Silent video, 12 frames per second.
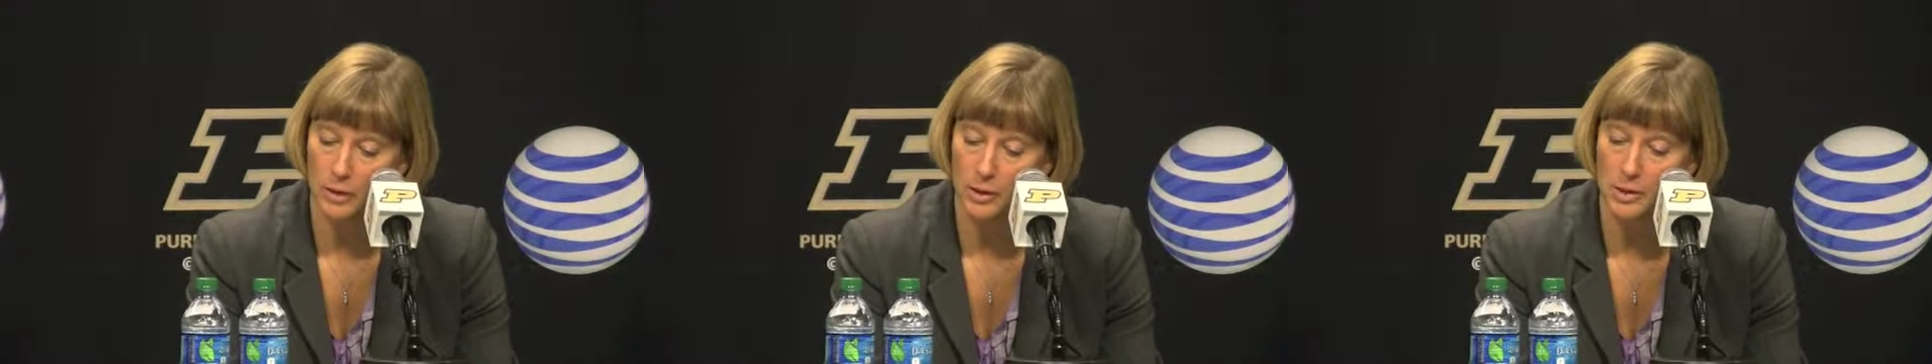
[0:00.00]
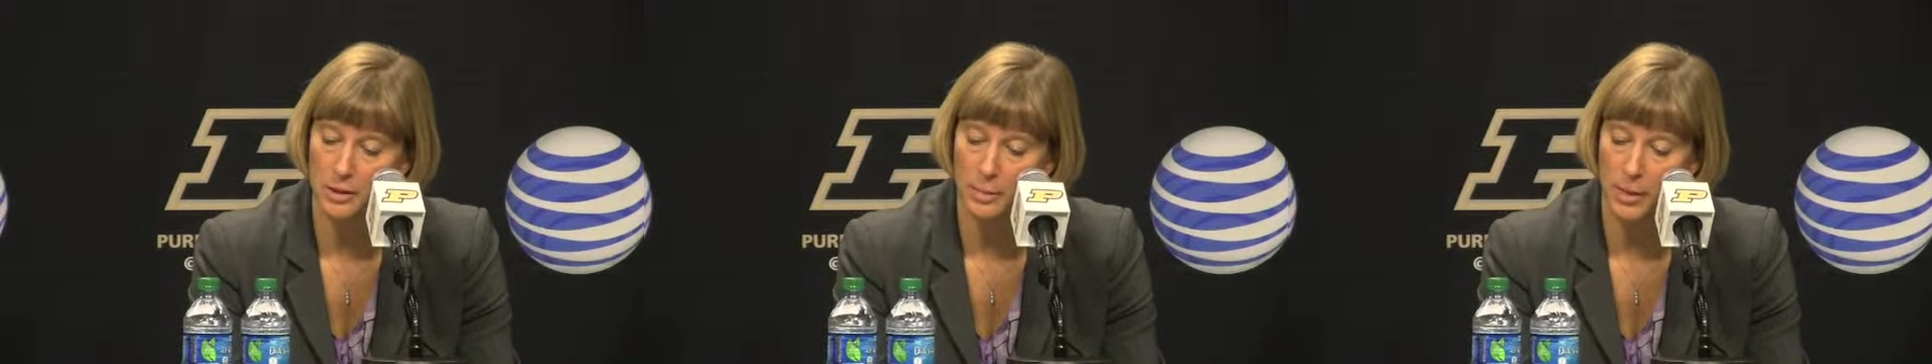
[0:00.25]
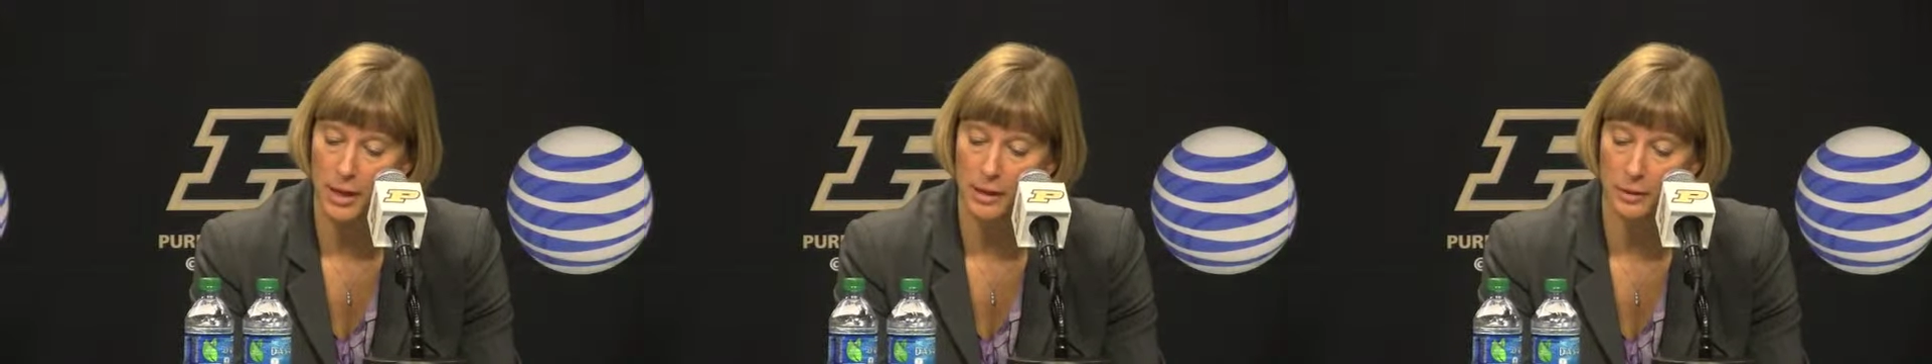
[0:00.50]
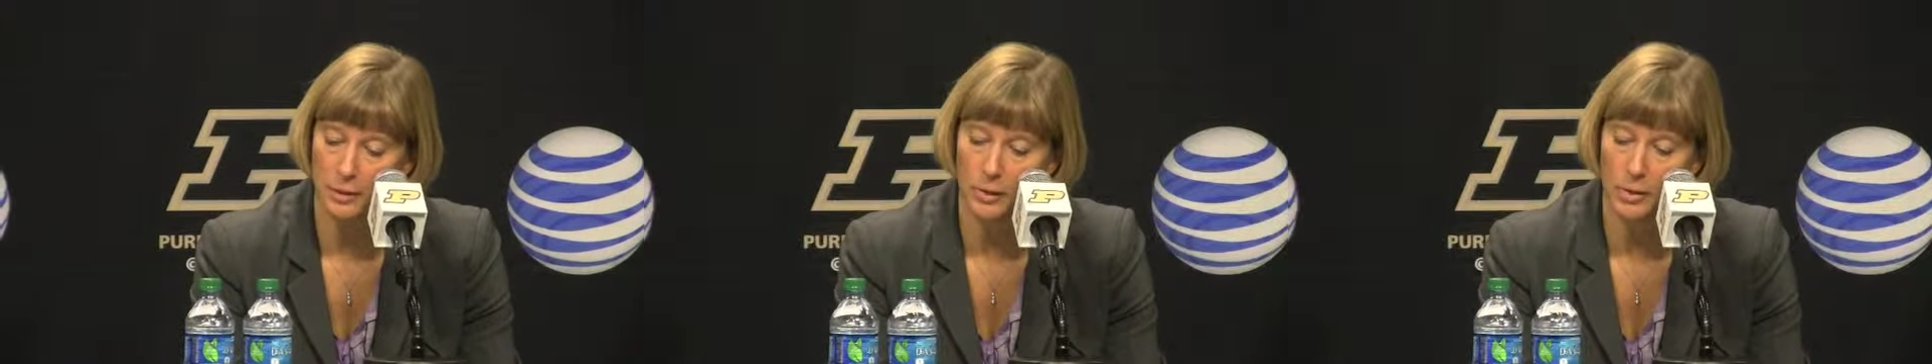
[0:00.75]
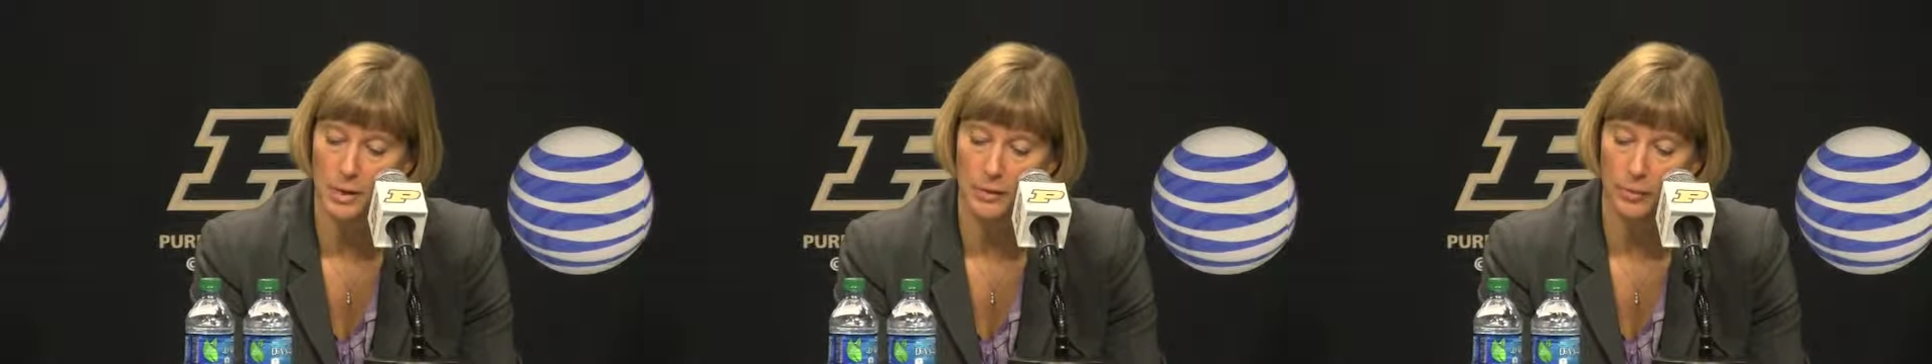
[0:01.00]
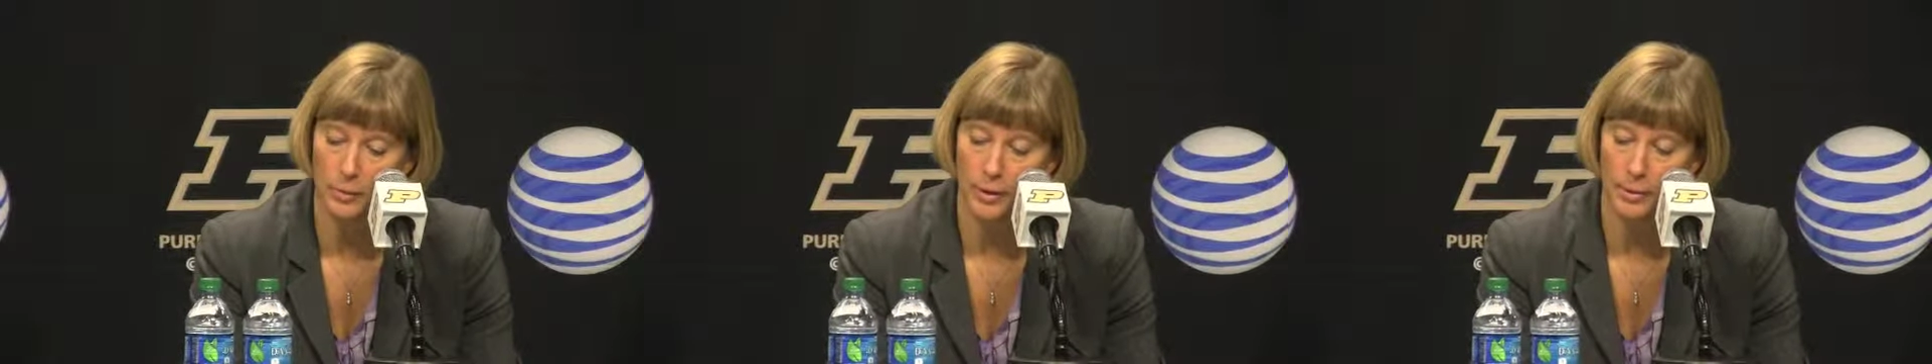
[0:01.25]
listened to Maggie Lucas
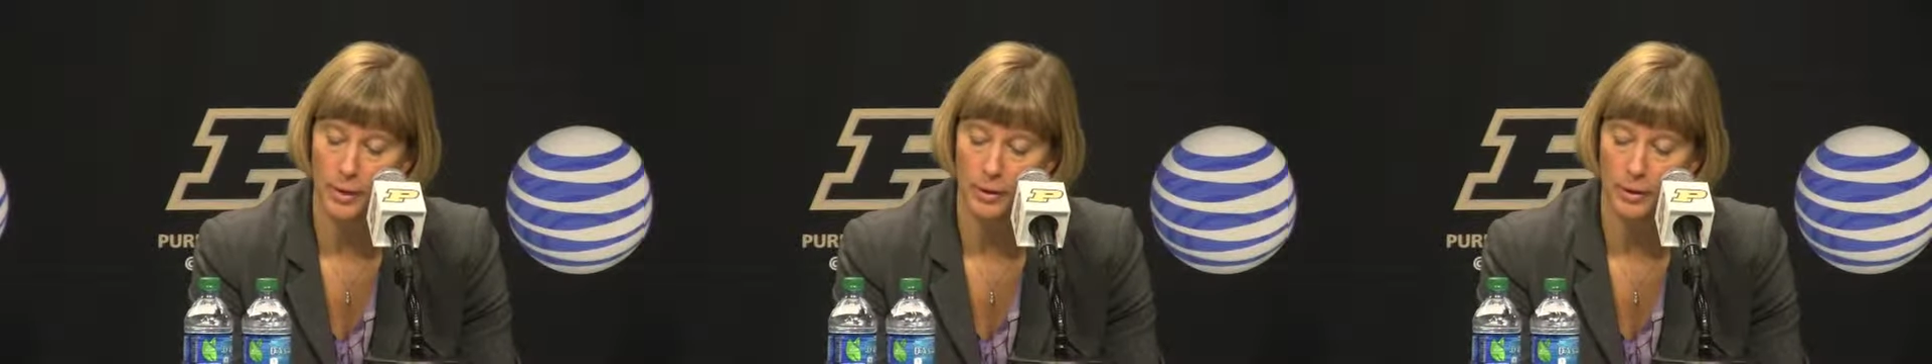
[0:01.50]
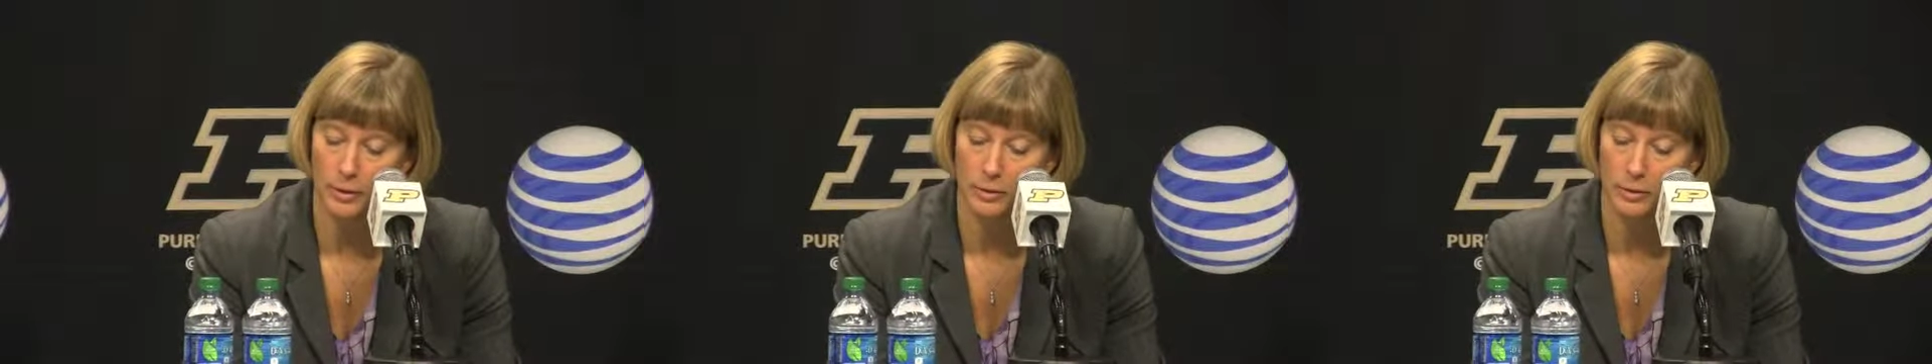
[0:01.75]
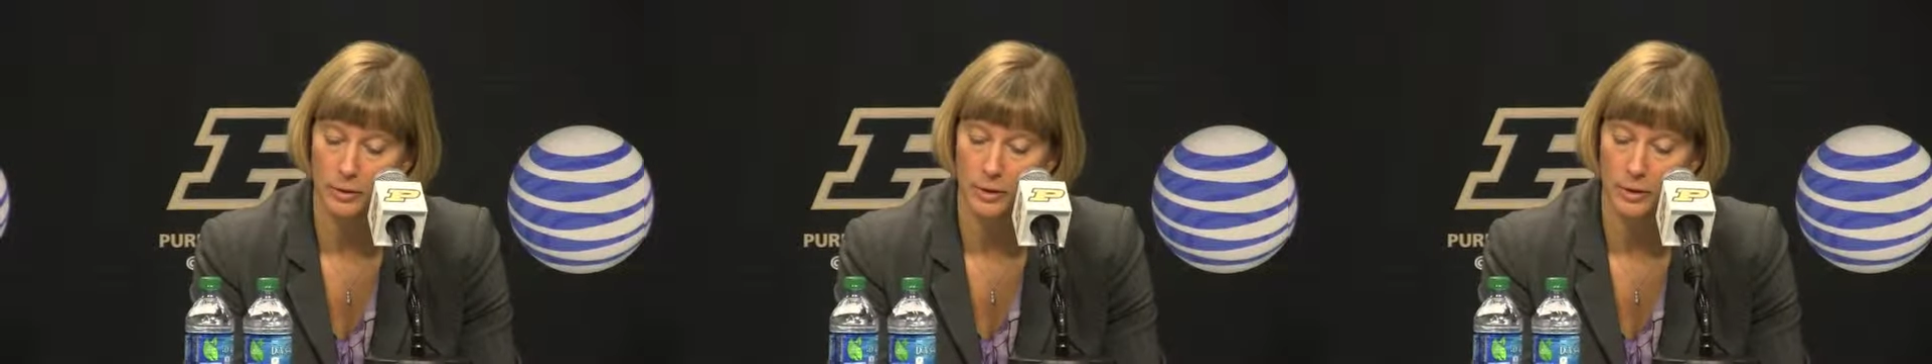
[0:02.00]
after we beat her,